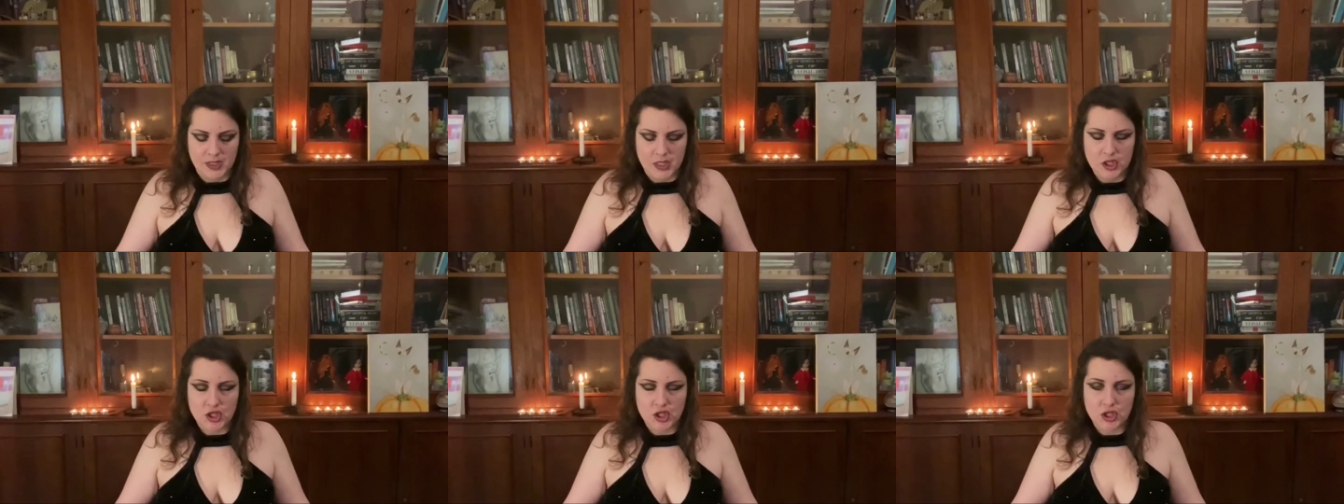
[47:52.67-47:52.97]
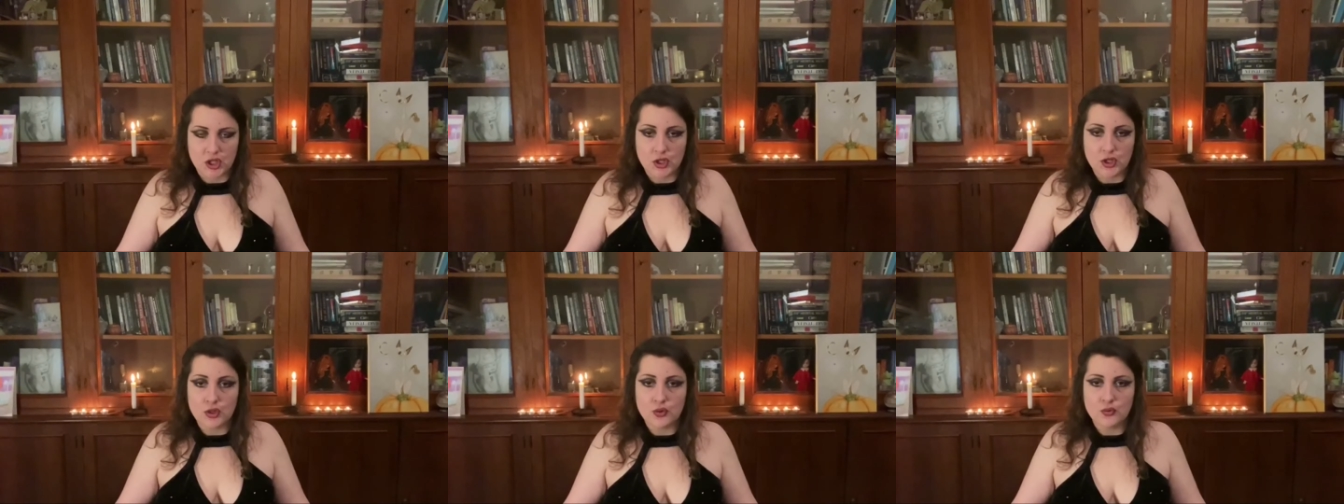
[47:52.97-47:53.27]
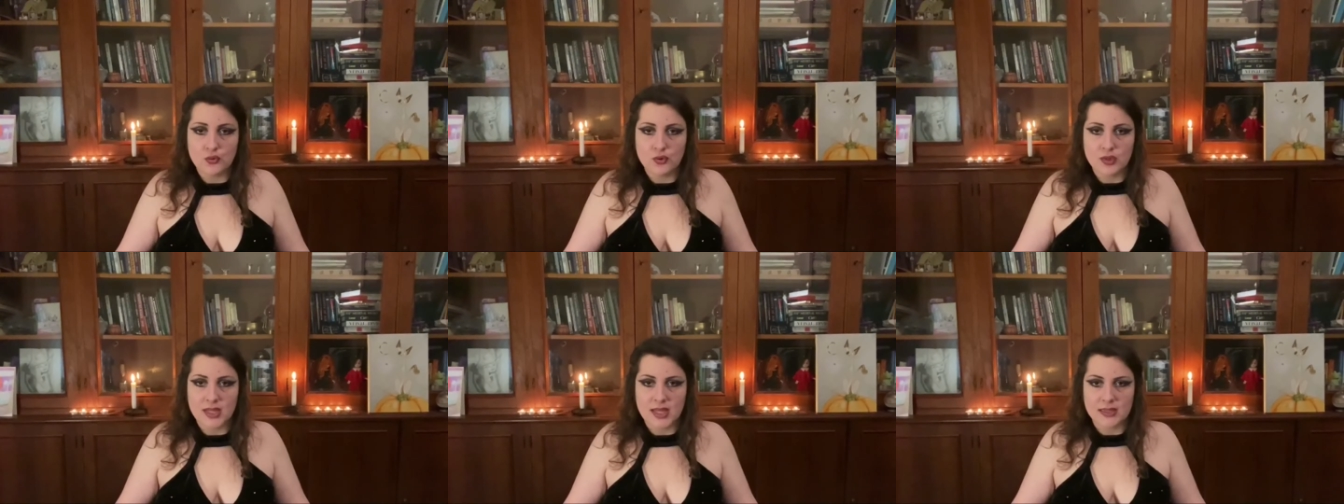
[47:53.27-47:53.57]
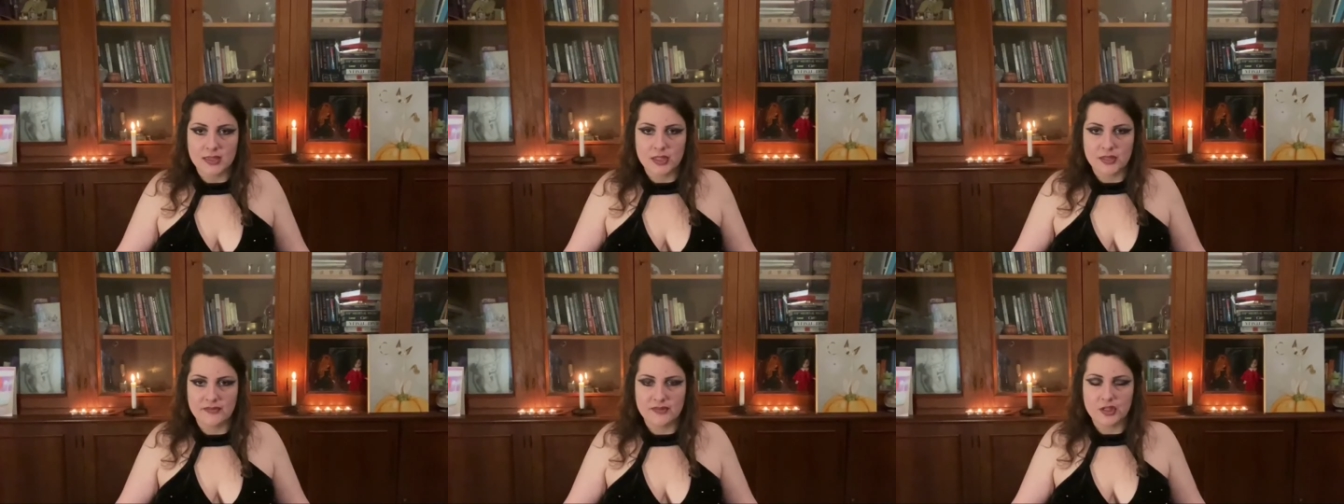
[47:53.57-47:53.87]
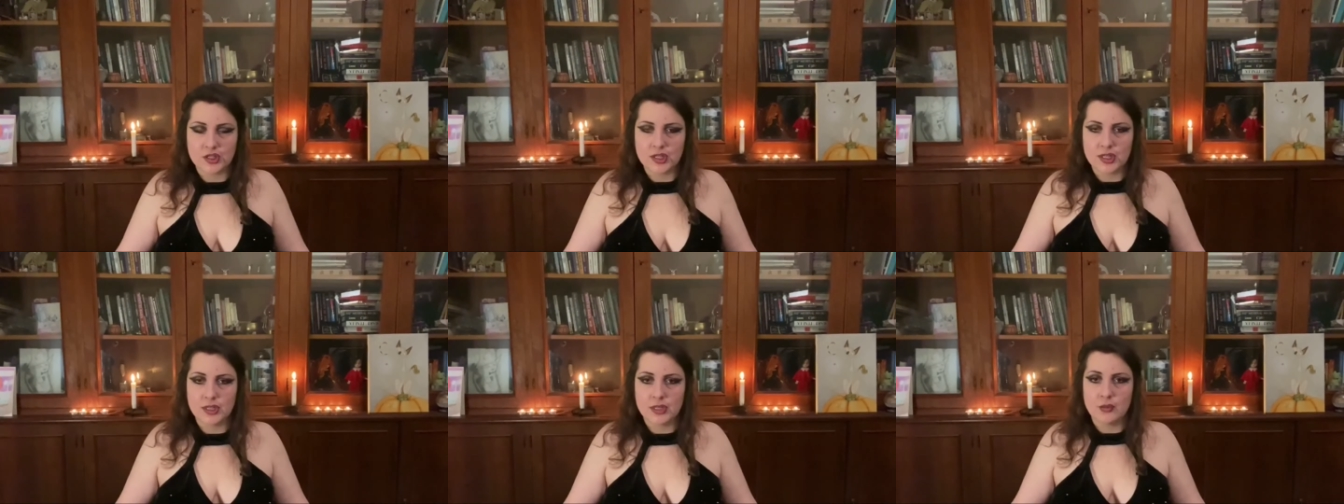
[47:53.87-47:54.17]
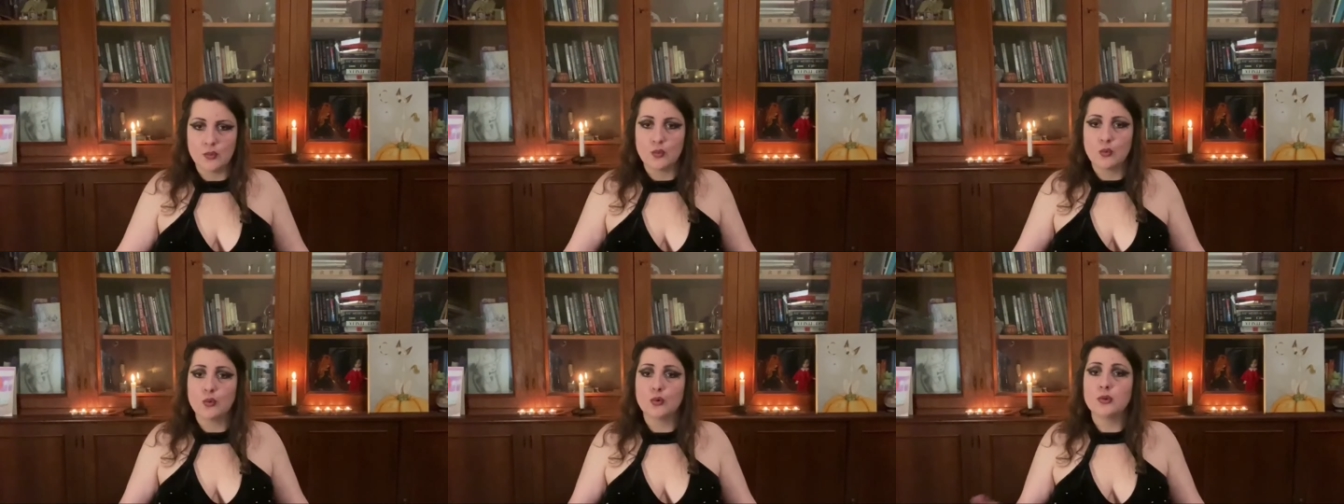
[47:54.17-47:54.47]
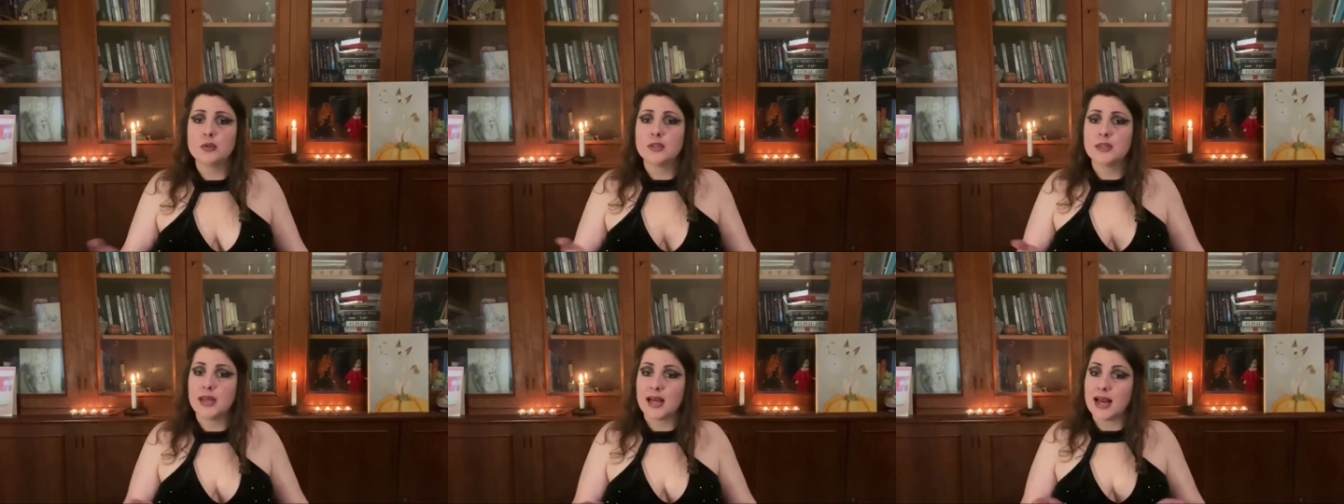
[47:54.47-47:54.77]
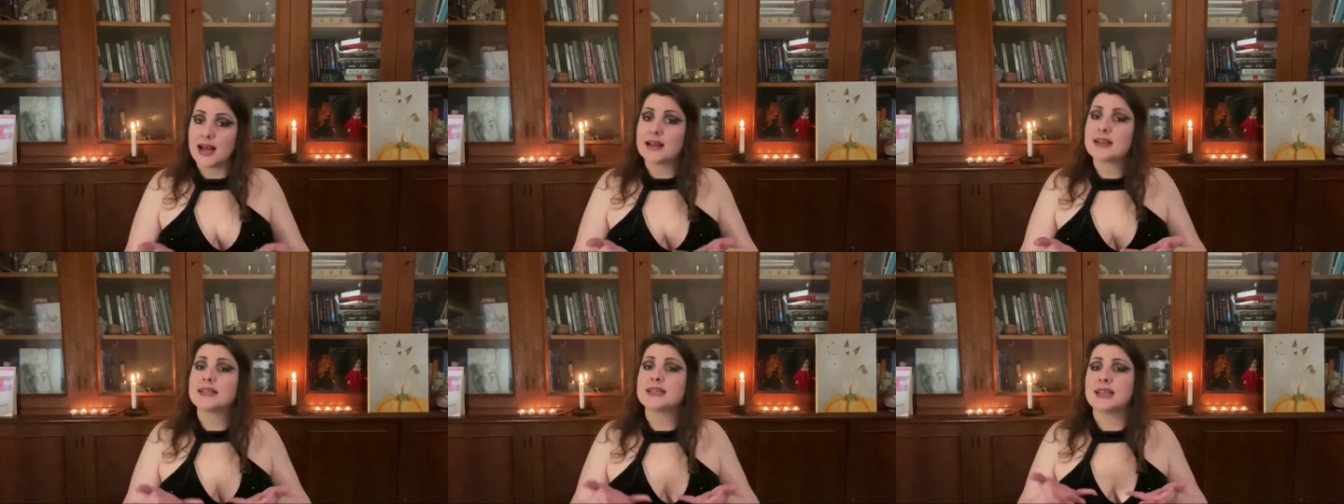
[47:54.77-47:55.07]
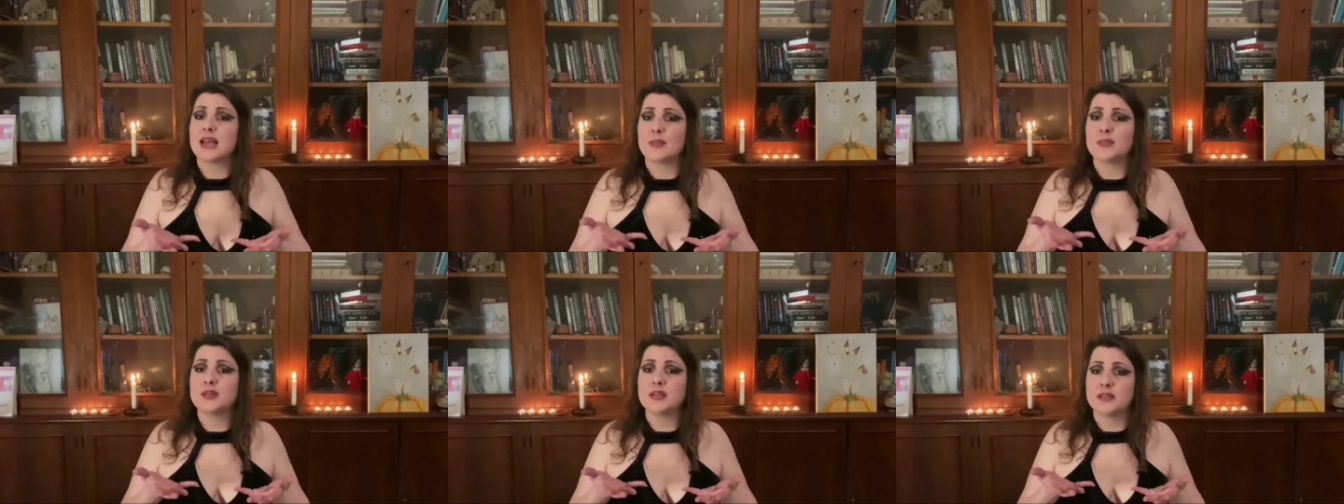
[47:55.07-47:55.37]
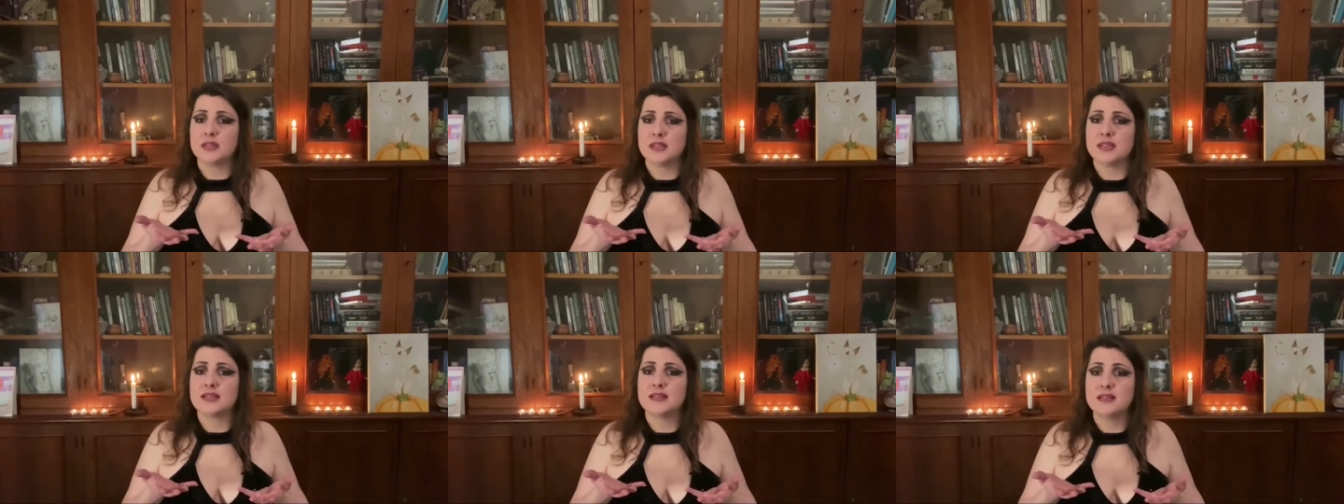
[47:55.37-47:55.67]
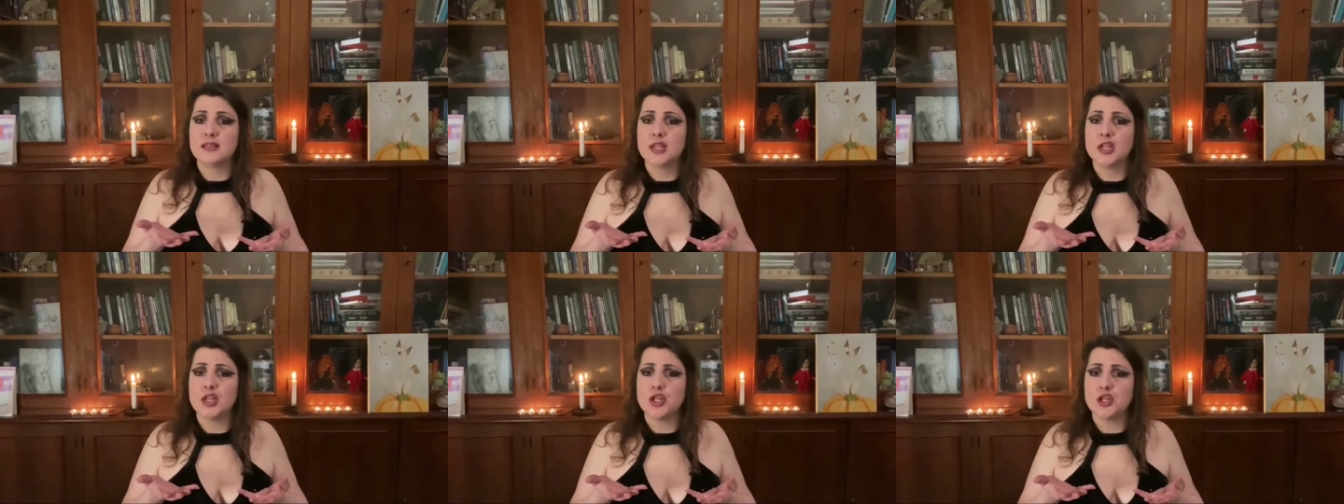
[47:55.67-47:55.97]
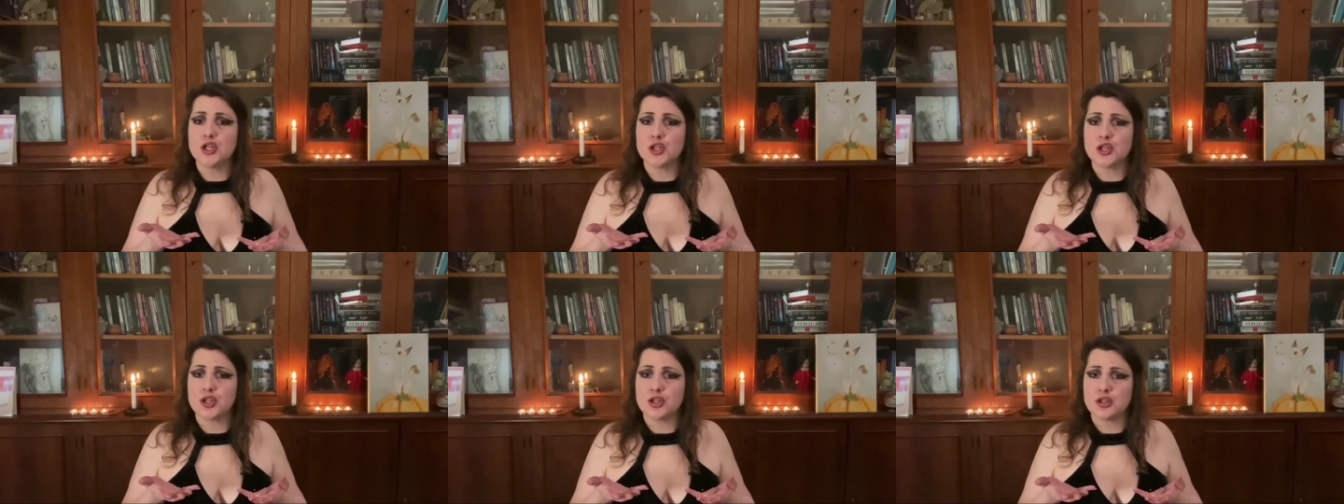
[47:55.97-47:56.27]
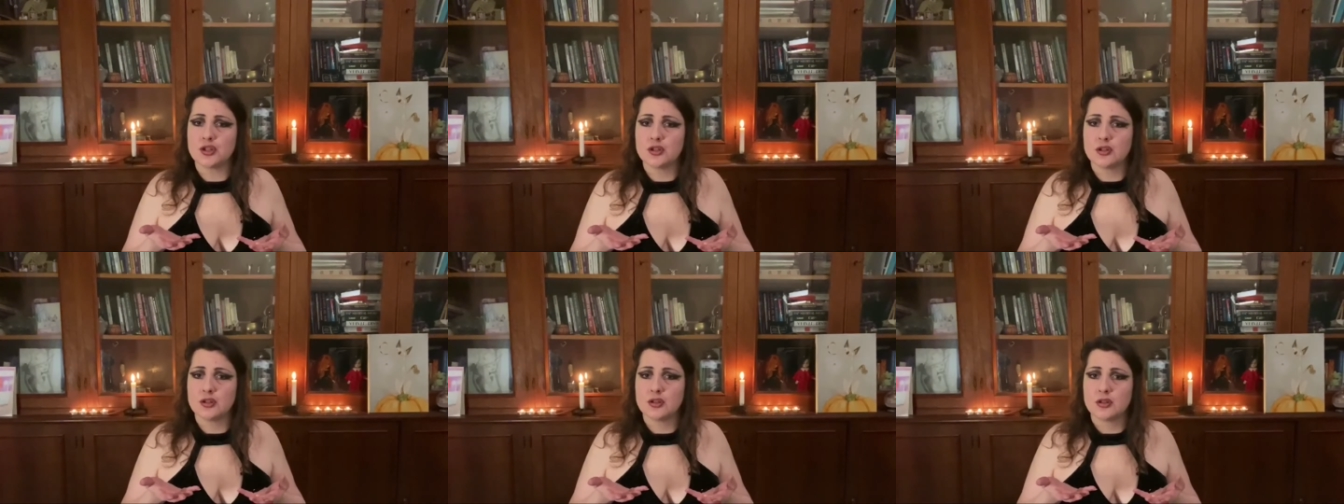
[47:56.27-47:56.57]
She knew that if she would accept this dish,